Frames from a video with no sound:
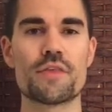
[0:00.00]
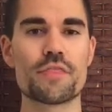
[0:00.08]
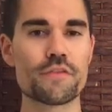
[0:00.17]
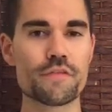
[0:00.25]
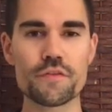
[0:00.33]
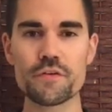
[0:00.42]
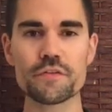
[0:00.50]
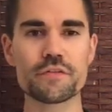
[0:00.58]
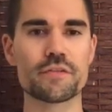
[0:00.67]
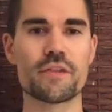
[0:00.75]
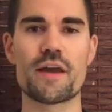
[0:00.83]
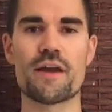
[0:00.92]
The first
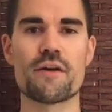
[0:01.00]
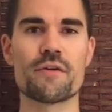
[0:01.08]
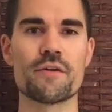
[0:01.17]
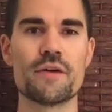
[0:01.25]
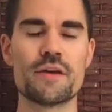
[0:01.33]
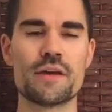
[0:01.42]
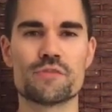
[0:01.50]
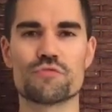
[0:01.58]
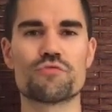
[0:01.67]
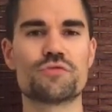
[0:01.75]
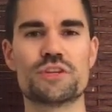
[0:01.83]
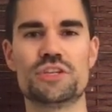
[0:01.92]
layer is
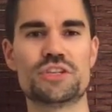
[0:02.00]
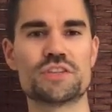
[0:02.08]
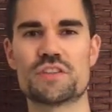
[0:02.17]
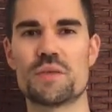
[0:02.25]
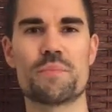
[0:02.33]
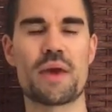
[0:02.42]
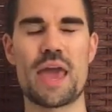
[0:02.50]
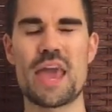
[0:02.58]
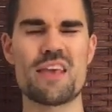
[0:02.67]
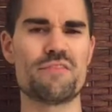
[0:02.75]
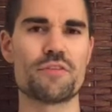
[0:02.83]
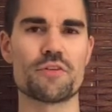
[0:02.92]
really just the
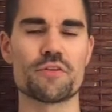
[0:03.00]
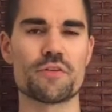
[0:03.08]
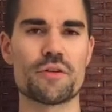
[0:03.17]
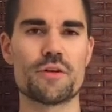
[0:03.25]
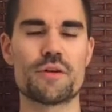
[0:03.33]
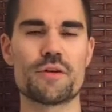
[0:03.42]
behavior